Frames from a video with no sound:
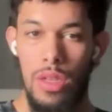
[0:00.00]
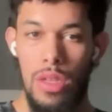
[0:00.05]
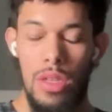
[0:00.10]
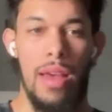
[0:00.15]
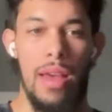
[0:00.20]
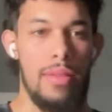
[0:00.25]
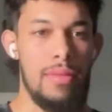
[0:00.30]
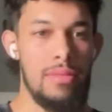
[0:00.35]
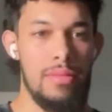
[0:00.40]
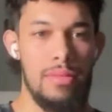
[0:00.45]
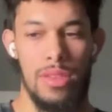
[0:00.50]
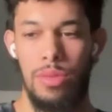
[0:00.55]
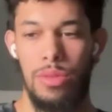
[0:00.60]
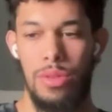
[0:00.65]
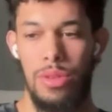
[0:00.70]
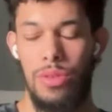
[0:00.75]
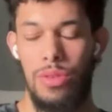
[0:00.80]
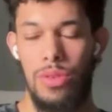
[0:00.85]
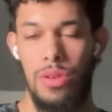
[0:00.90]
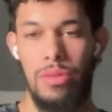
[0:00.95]
Yeah, that's
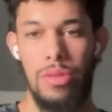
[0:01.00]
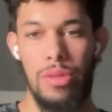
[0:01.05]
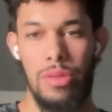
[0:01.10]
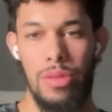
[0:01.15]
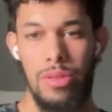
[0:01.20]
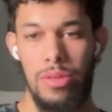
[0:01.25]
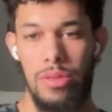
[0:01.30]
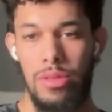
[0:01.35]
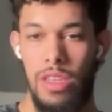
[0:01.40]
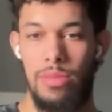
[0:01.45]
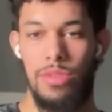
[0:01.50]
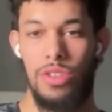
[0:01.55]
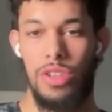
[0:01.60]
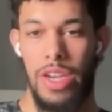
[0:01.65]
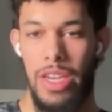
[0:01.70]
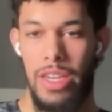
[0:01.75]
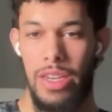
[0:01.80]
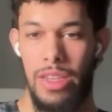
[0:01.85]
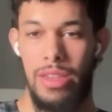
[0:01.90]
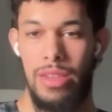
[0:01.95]
completely normal. Keep
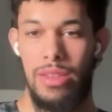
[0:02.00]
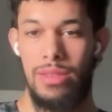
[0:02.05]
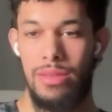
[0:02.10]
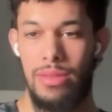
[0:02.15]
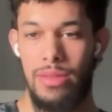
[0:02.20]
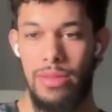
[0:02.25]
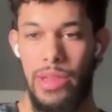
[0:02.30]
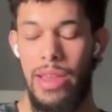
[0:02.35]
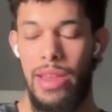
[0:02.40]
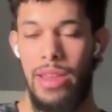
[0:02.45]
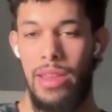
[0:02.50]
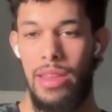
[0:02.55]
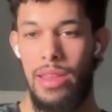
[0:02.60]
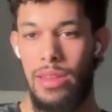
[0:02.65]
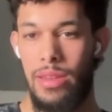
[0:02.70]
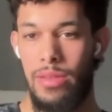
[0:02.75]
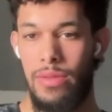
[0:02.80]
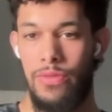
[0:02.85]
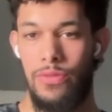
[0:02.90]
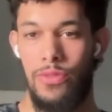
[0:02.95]
training
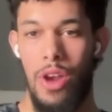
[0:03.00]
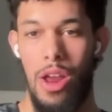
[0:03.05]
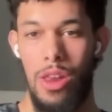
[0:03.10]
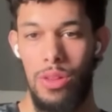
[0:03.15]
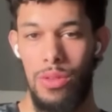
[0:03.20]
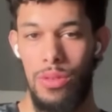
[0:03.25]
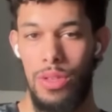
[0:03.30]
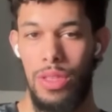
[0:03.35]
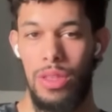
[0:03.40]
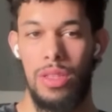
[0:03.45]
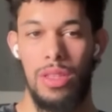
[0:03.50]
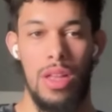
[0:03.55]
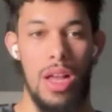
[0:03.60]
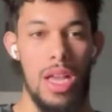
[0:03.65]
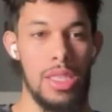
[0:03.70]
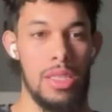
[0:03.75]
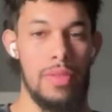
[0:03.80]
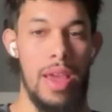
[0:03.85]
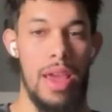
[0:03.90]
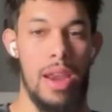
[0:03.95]
and following the
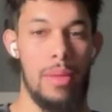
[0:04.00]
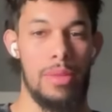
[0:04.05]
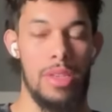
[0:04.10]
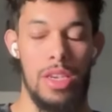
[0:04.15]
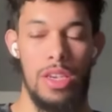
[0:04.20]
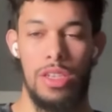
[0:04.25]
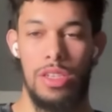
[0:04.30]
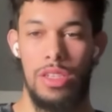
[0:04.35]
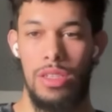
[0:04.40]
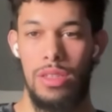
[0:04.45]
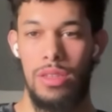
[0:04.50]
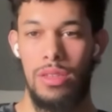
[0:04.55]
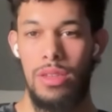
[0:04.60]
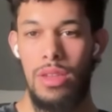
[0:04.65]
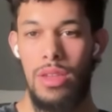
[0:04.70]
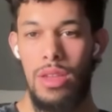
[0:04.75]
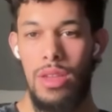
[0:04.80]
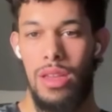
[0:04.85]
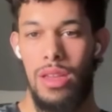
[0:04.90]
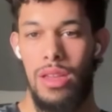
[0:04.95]
laws of adaptation,
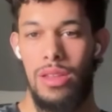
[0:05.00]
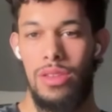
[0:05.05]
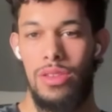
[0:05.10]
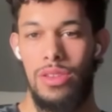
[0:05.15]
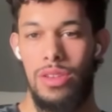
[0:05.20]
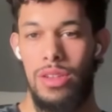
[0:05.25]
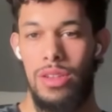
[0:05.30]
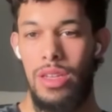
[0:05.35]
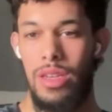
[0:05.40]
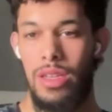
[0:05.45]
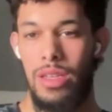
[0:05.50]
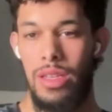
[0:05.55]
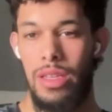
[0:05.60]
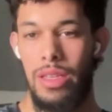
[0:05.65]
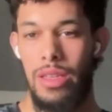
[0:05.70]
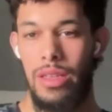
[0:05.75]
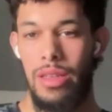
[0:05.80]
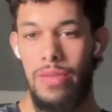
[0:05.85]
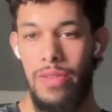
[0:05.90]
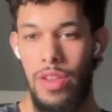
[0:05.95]
and you're going
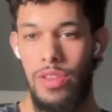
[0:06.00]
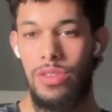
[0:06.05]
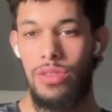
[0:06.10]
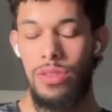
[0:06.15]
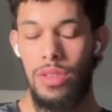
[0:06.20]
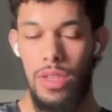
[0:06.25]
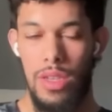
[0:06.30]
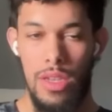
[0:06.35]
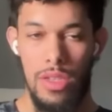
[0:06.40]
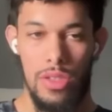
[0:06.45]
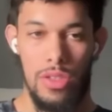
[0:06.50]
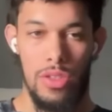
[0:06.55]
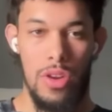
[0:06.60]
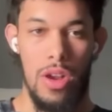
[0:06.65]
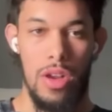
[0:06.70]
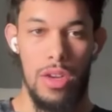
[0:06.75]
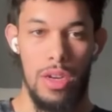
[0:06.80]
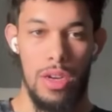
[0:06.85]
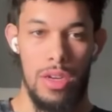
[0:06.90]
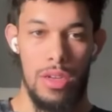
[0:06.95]
to eventually get
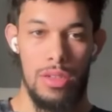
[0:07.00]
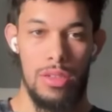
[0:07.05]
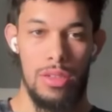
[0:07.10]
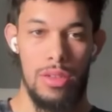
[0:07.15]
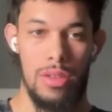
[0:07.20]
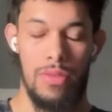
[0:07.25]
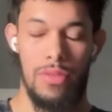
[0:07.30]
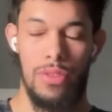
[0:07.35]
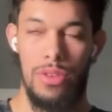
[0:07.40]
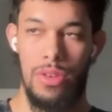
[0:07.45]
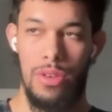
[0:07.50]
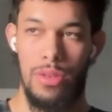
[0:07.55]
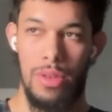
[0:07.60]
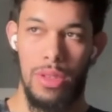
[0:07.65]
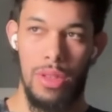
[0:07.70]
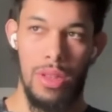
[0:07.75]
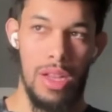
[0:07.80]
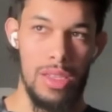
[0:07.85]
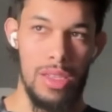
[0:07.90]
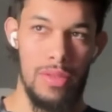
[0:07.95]
stronger. So if you don't know
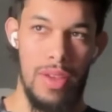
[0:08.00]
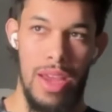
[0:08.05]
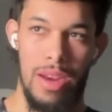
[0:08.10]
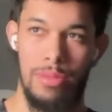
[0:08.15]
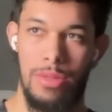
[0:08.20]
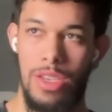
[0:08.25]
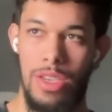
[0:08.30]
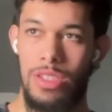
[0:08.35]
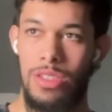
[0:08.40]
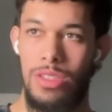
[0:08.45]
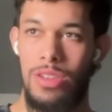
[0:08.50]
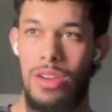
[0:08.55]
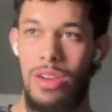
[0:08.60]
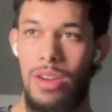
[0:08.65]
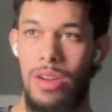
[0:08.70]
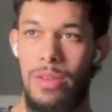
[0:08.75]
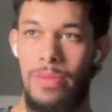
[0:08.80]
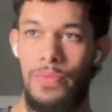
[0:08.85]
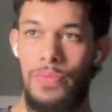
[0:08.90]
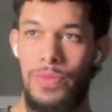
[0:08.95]
what the laws of adaptation
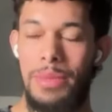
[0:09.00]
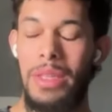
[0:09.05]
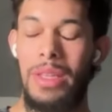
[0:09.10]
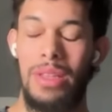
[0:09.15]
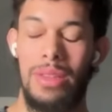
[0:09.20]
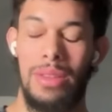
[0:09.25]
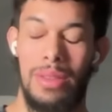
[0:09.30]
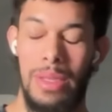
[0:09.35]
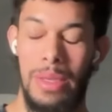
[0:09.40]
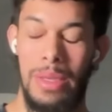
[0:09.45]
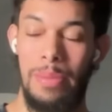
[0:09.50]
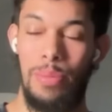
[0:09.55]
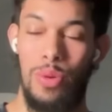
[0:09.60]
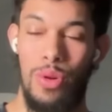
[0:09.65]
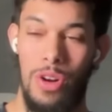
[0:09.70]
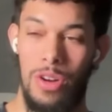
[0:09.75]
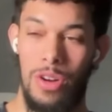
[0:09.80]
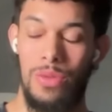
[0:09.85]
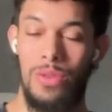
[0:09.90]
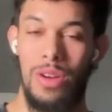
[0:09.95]
are, I mean, the
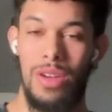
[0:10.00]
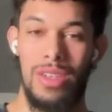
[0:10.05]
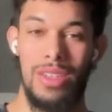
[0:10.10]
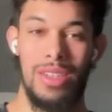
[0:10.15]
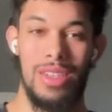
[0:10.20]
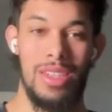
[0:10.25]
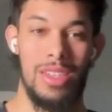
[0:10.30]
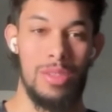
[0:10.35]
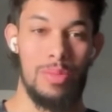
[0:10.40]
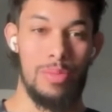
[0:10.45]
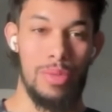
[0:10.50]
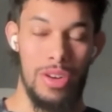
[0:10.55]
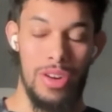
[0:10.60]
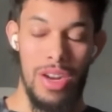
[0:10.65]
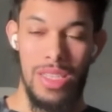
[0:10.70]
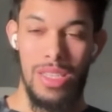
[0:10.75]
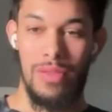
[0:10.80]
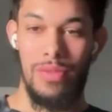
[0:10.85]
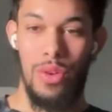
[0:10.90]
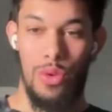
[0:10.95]
important one is
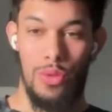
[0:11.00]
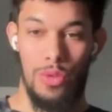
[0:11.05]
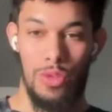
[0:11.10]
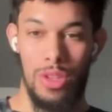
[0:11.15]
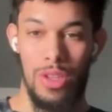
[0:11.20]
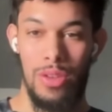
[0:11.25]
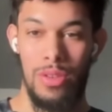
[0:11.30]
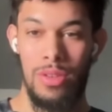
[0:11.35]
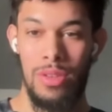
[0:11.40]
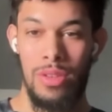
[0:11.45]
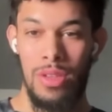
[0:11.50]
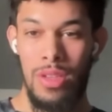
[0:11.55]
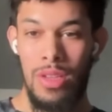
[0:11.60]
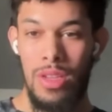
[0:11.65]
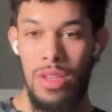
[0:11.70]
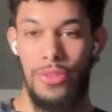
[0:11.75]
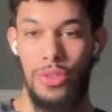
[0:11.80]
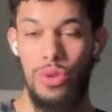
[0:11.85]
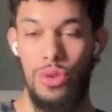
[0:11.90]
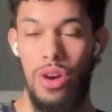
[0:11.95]
progressive overload.
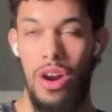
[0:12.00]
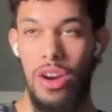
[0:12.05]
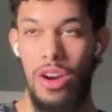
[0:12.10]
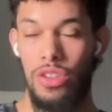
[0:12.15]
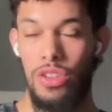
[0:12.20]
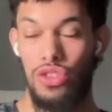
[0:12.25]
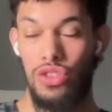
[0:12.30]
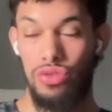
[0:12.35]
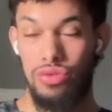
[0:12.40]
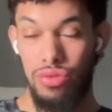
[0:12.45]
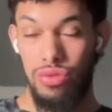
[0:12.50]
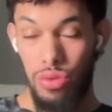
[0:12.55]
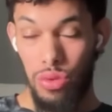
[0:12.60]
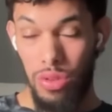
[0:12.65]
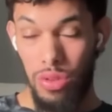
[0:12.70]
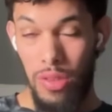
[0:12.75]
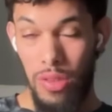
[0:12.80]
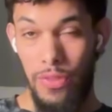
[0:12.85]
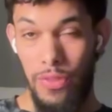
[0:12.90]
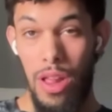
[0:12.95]
If you are
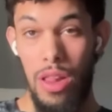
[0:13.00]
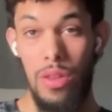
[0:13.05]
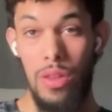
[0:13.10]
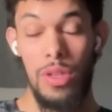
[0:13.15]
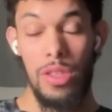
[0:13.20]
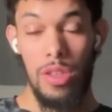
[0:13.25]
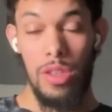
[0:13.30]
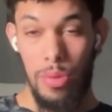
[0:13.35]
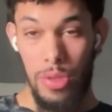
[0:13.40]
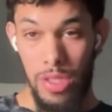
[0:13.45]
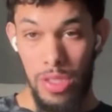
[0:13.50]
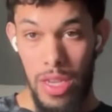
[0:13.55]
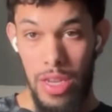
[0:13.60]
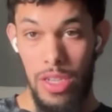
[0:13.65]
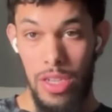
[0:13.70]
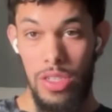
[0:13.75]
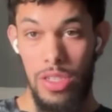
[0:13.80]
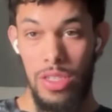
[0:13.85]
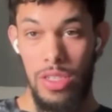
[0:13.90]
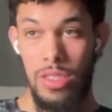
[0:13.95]
truly following the
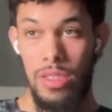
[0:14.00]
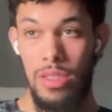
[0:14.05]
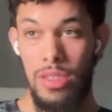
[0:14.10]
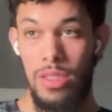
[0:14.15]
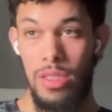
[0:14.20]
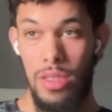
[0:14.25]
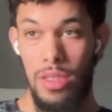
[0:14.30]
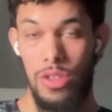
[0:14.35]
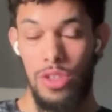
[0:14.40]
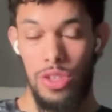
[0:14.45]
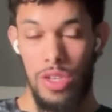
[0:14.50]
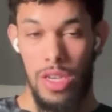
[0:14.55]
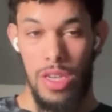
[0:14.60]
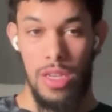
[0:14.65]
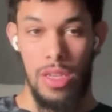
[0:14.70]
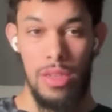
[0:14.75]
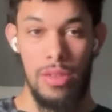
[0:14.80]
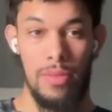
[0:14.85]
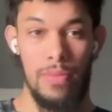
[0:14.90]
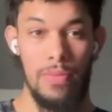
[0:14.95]
percentages in the
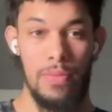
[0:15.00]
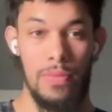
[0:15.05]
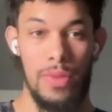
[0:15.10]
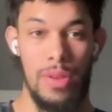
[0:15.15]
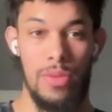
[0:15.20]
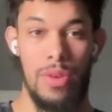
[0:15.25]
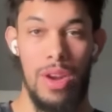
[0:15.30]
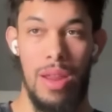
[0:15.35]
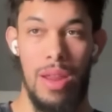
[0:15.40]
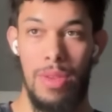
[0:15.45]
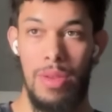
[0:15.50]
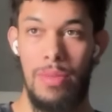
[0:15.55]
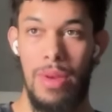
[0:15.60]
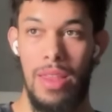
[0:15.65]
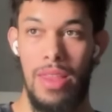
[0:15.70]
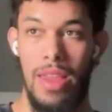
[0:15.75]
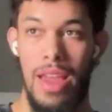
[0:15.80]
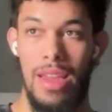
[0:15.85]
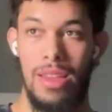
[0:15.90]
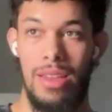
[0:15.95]
training, and what I mean
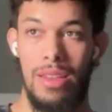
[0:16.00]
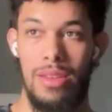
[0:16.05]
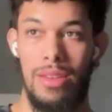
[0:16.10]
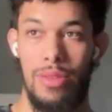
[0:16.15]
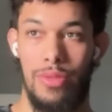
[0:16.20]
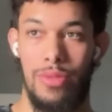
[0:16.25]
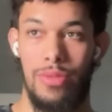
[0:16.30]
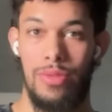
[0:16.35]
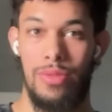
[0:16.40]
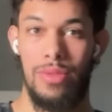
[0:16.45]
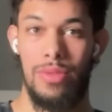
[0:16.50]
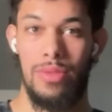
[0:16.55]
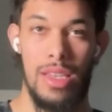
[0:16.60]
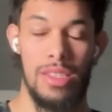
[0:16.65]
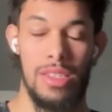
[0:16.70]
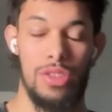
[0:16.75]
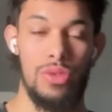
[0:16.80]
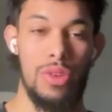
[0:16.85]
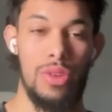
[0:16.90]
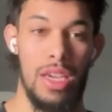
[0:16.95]
by that, if it
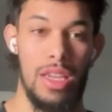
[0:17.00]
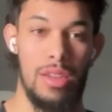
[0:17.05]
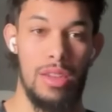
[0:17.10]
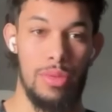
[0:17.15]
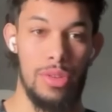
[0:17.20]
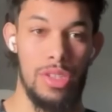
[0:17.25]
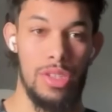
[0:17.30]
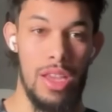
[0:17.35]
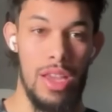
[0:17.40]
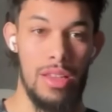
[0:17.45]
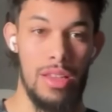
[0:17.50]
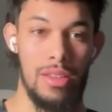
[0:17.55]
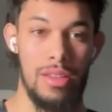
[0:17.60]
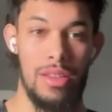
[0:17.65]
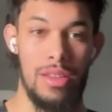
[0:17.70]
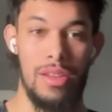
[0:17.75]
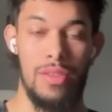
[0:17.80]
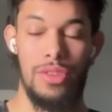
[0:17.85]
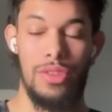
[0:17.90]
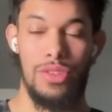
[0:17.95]
says do 80%
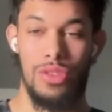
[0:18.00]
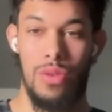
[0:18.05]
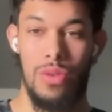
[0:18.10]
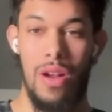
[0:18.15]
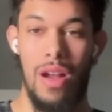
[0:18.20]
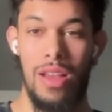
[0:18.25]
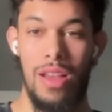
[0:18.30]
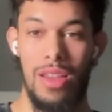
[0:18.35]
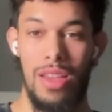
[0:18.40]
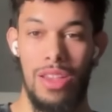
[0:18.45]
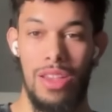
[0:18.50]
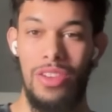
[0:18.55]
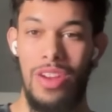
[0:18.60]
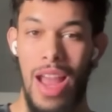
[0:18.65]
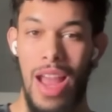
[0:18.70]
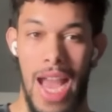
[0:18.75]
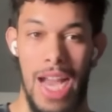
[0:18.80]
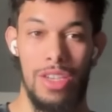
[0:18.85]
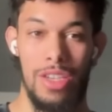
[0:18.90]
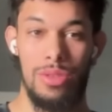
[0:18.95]
of your squat and
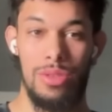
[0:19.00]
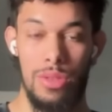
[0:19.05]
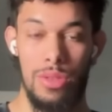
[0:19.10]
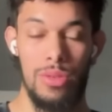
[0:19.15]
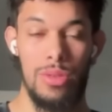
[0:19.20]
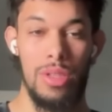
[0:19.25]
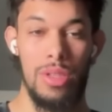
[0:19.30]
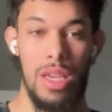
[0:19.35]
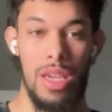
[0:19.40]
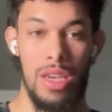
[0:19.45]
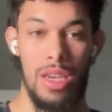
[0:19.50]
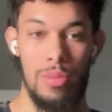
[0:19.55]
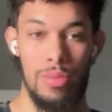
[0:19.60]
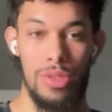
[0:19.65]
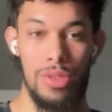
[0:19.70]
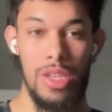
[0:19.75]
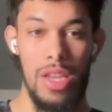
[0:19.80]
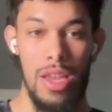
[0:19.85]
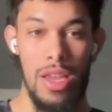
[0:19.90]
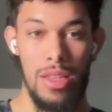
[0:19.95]
you're actually doing
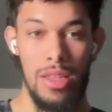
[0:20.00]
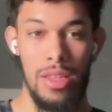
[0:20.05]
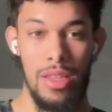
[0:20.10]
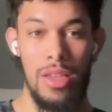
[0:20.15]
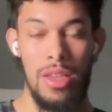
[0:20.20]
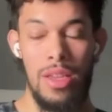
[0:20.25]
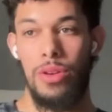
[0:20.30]
80%,